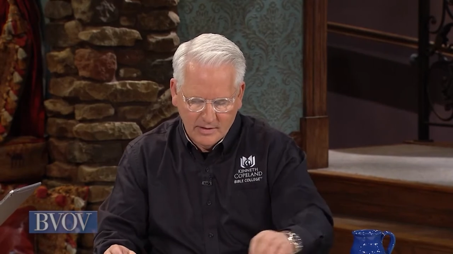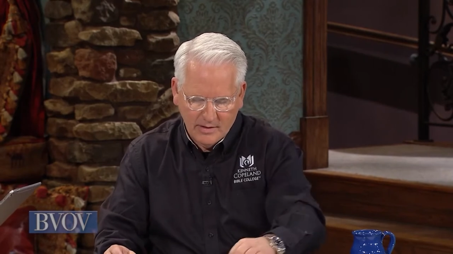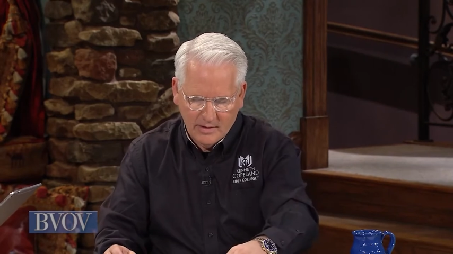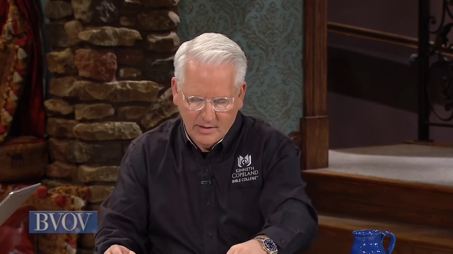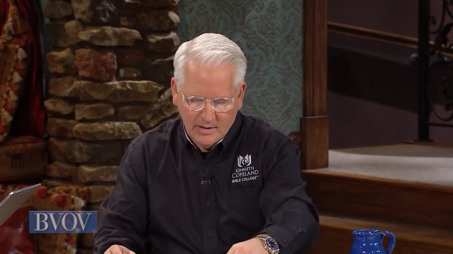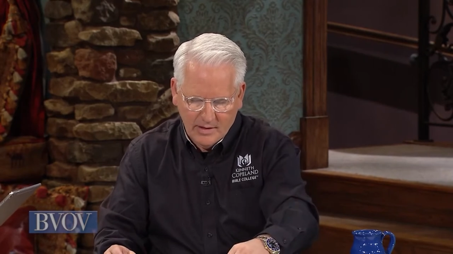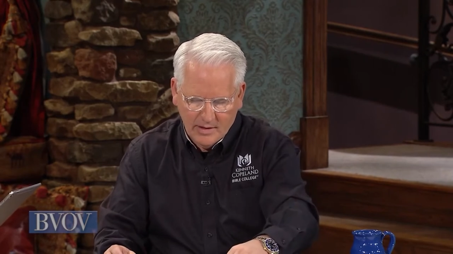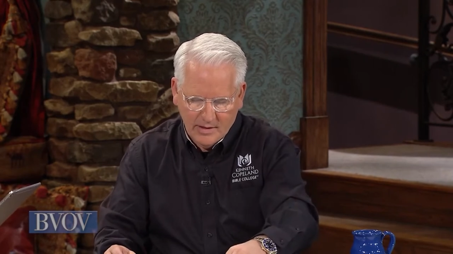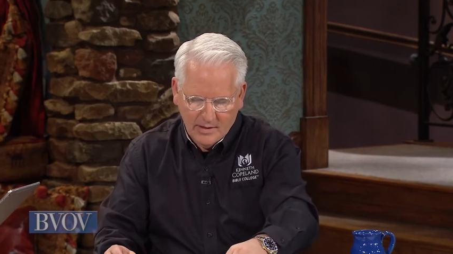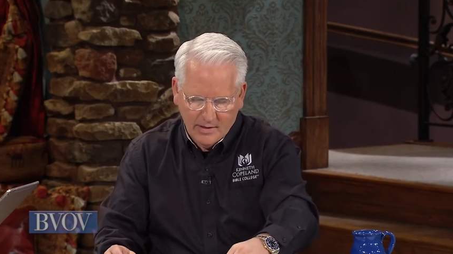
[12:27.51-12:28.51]

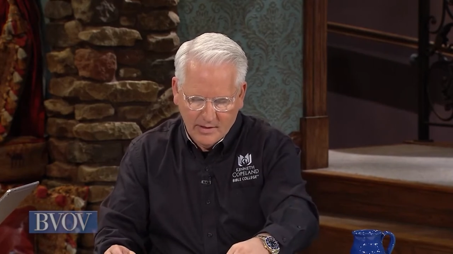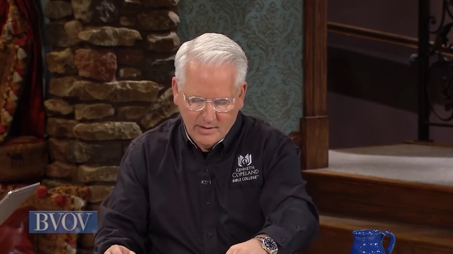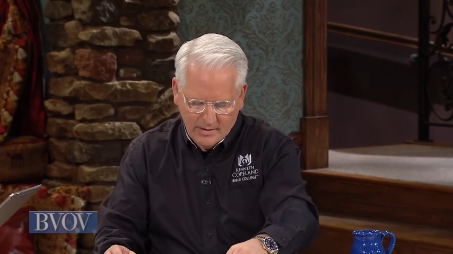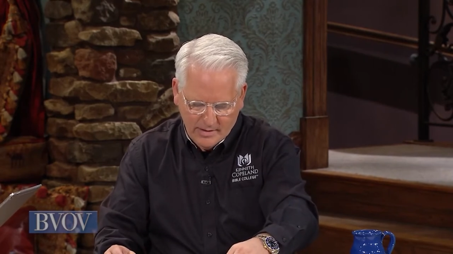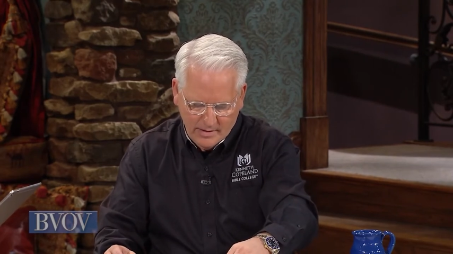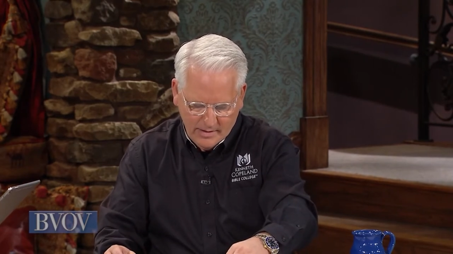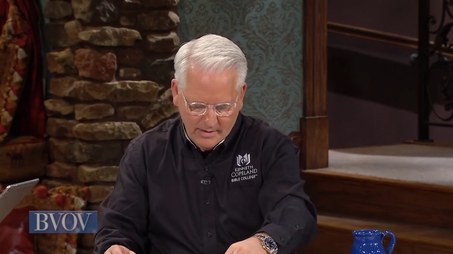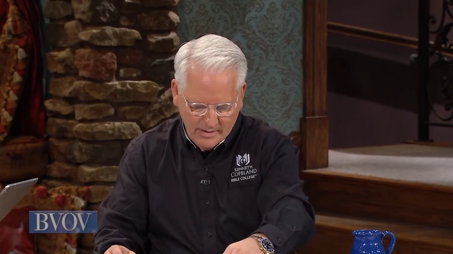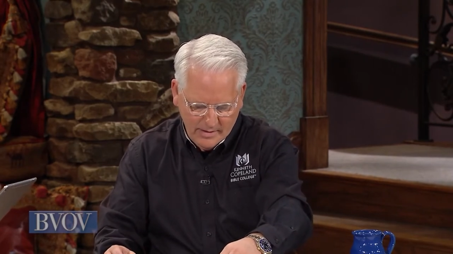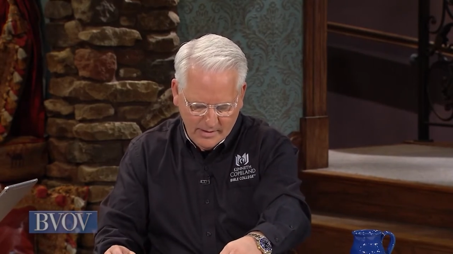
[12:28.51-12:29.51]

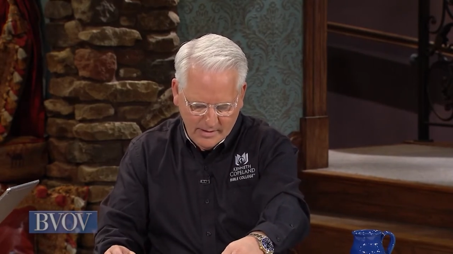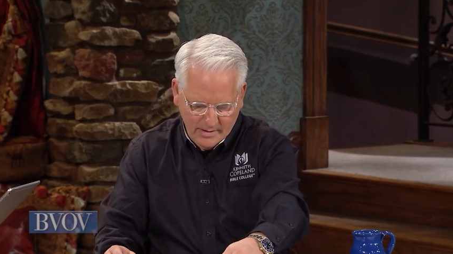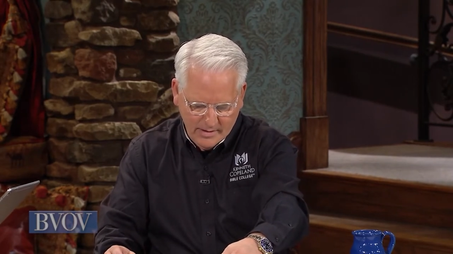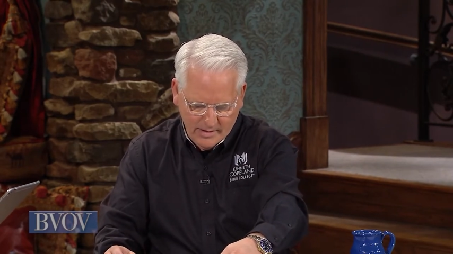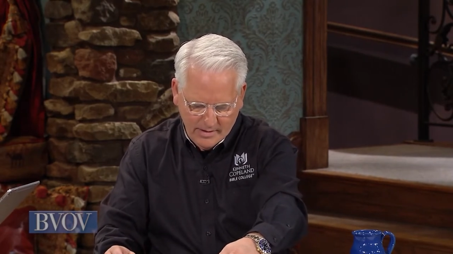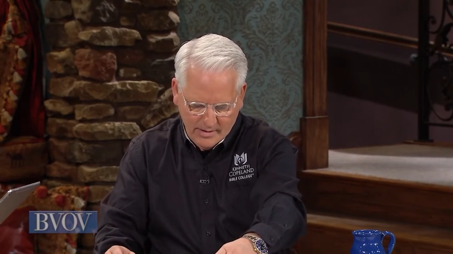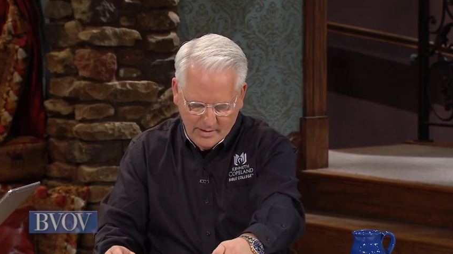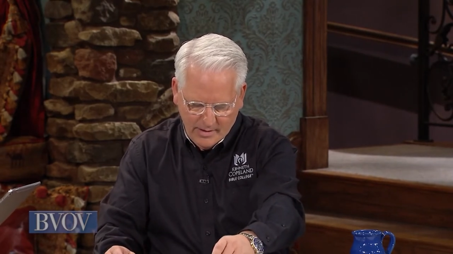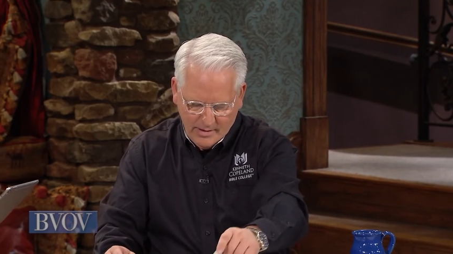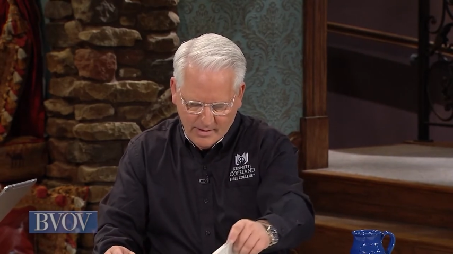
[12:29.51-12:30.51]

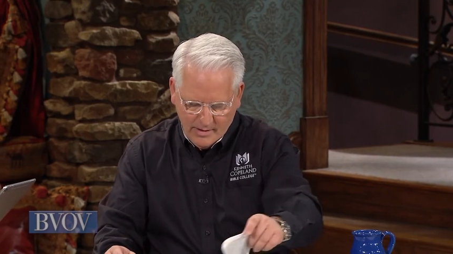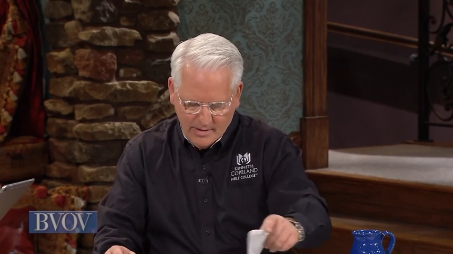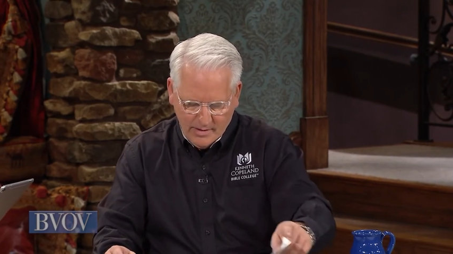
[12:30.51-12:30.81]
Nothing is said.